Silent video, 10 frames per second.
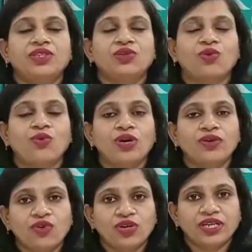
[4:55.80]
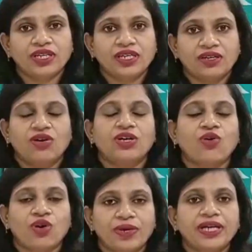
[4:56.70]
with cold water or
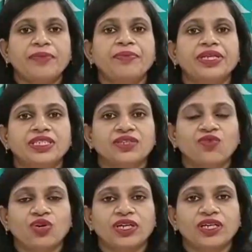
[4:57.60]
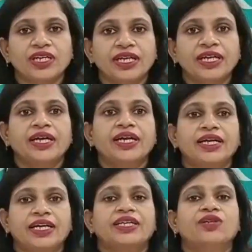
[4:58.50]
normal temperature water
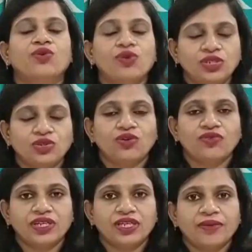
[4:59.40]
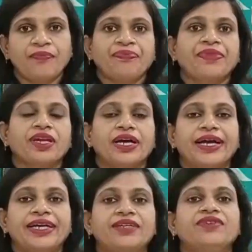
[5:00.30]
and cold shower,
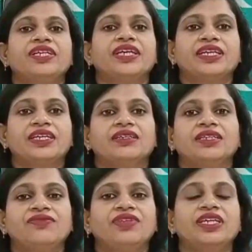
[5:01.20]
and we can if